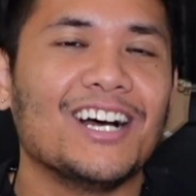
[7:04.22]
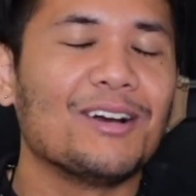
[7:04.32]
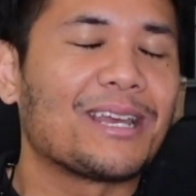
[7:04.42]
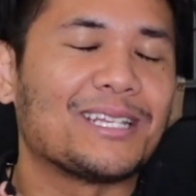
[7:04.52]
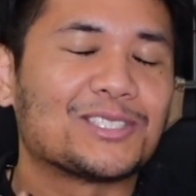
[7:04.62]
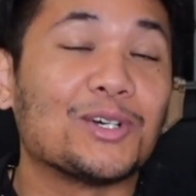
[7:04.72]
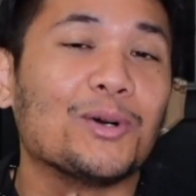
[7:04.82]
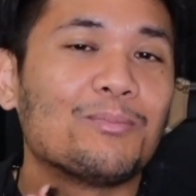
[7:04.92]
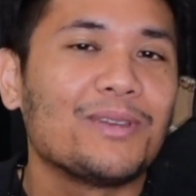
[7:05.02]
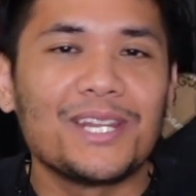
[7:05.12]
Okay,
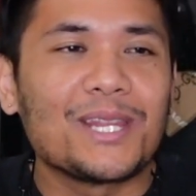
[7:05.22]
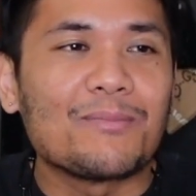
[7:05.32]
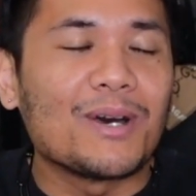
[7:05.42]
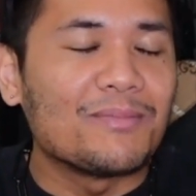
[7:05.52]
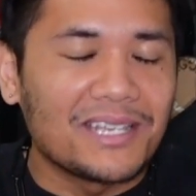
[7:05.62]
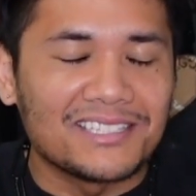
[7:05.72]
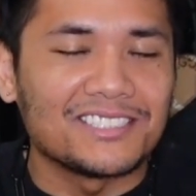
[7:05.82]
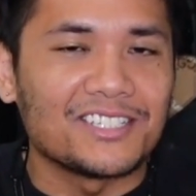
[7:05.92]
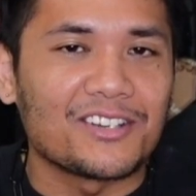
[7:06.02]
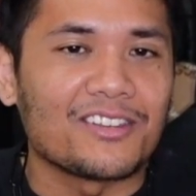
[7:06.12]
so pitting them up
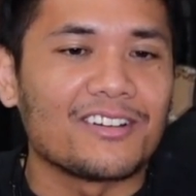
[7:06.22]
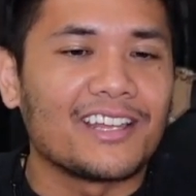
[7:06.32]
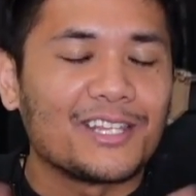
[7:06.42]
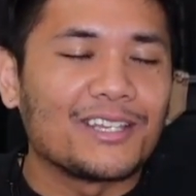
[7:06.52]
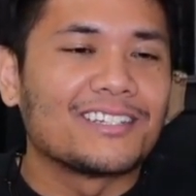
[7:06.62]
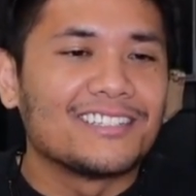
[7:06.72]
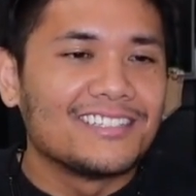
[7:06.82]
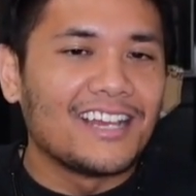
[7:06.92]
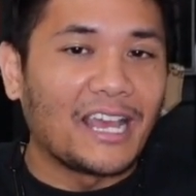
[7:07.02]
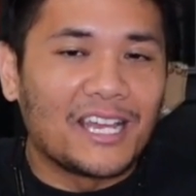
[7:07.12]
against each other, I think
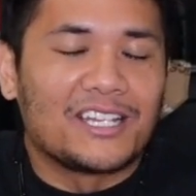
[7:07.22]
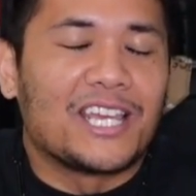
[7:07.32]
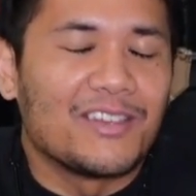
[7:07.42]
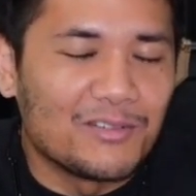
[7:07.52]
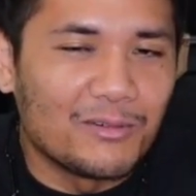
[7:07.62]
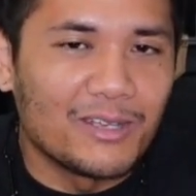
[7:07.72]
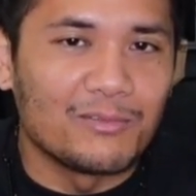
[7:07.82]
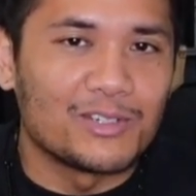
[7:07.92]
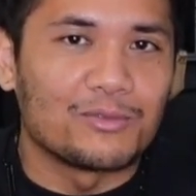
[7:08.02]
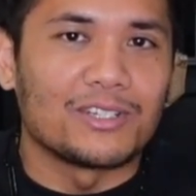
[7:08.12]
I kind of gave away
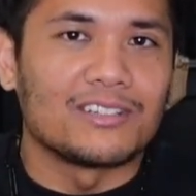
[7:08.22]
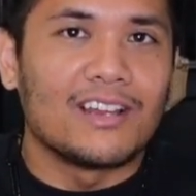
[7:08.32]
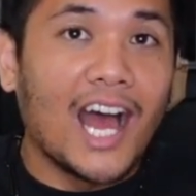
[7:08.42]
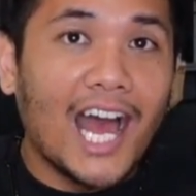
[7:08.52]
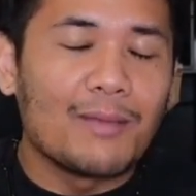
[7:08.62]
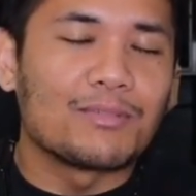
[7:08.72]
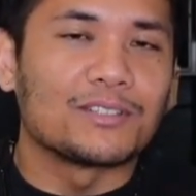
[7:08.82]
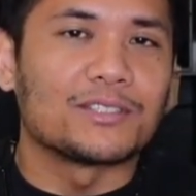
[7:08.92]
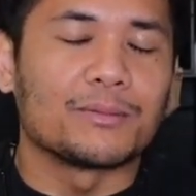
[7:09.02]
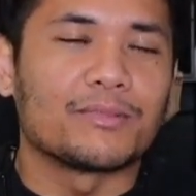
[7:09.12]
which one I
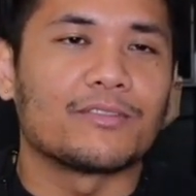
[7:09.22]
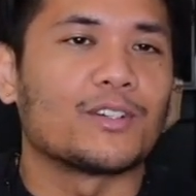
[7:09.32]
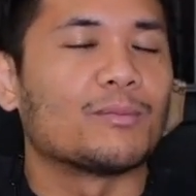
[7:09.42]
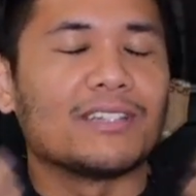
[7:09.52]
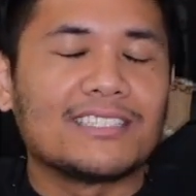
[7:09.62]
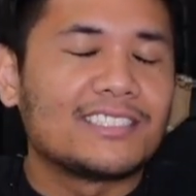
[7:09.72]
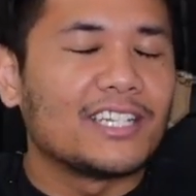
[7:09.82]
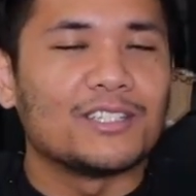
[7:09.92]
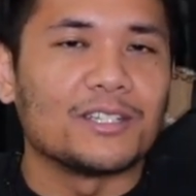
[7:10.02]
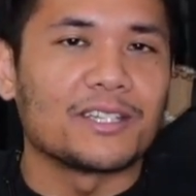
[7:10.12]
personally prefer, but let's
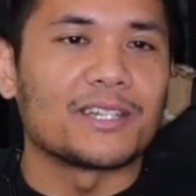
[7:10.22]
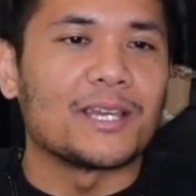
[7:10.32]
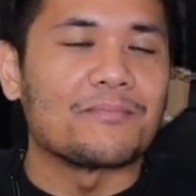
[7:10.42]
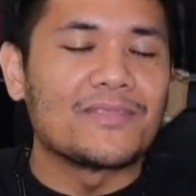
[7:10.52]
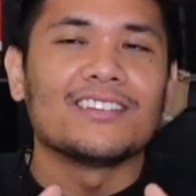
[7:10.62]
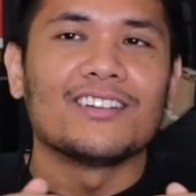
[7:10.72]
take a look at them.